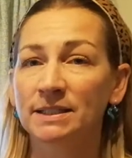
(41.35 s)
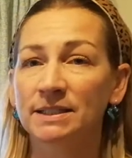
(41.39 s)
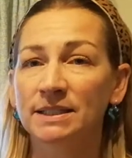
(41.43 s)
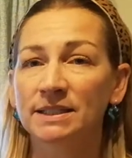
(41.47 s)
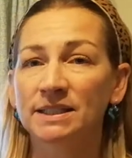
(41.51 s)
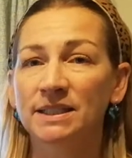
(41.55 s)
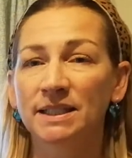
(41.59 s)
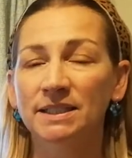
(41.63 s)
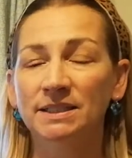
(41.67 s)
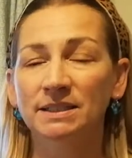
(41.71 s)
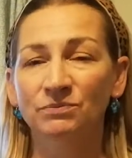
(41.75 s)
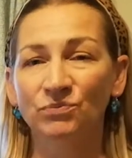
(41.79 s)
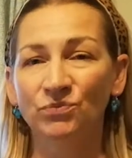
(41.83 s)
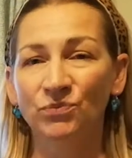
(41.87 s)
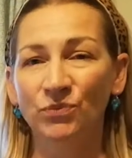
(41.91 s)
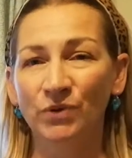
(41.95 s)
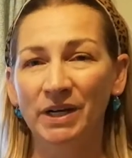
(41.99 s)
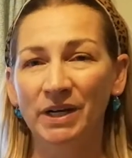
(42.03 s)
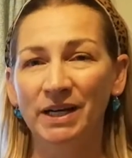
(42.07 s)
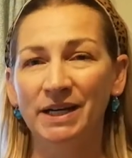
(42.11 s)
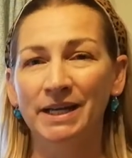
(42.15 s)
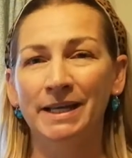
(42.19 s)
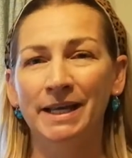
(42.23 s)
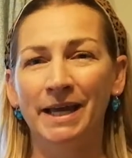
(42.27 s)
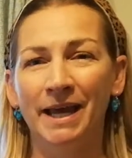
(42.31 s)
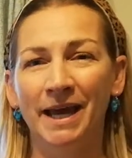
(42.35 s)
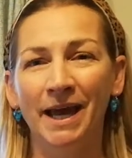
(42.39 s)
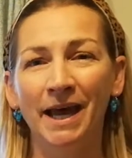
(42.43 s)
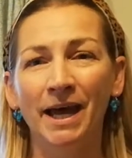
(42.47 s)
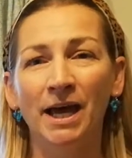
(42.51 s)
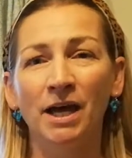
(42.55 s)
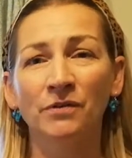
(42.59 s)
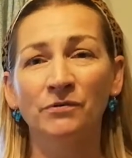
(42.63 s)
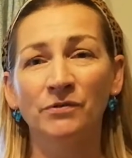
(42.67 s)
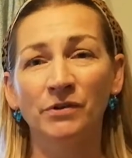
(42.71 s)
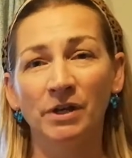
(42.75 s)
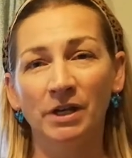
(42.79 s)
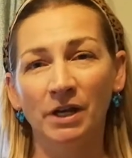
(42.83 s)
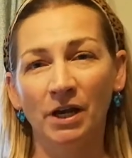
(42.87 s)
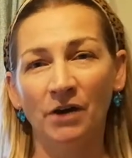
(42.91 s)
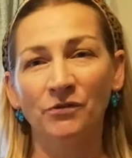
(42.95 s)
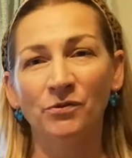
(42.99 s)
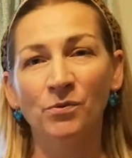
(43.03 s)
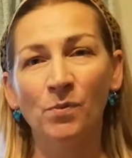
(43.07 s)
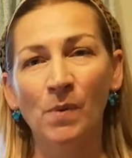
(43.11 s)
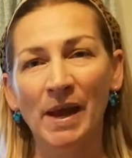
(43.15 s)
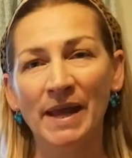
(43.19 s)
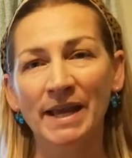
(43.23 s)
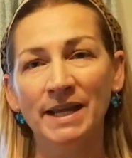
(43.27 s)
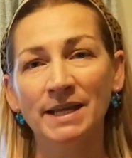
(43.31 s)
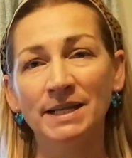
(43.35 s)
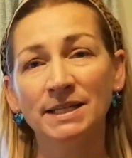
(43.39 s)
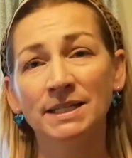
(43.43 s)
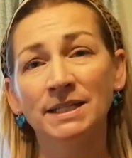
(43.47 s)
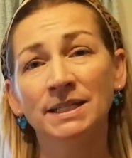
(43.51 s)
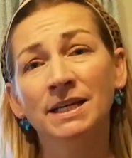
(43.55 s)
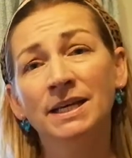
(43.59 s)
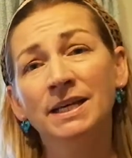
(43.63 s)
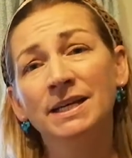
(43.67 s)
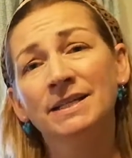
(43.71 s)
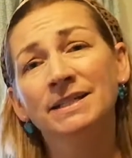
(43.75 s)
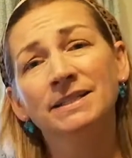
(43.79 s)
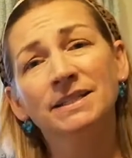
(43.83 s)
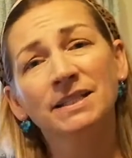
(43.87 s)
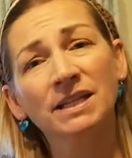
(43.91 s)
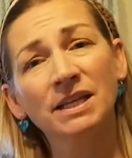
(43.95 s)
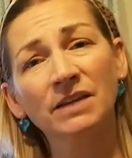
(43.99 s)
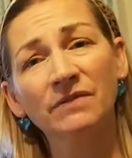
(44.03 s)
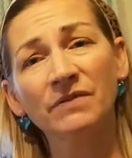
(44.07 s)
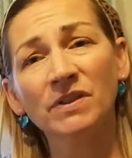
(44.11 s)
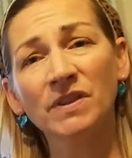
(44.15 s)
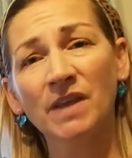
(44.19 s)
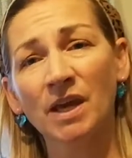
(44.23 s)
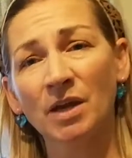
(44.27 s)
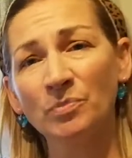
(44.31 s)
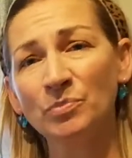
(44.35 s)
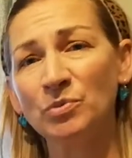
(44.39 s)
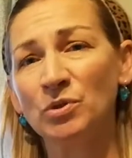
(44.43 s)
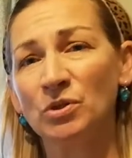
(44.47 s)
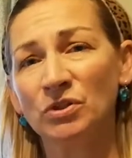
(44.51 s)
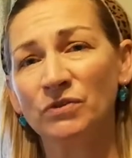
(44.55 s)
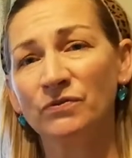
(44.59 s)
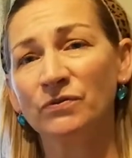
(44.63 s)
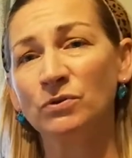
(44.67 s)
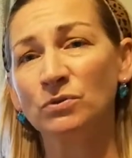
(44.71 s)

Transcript: It doesn't really have enough weight to give it that beautiful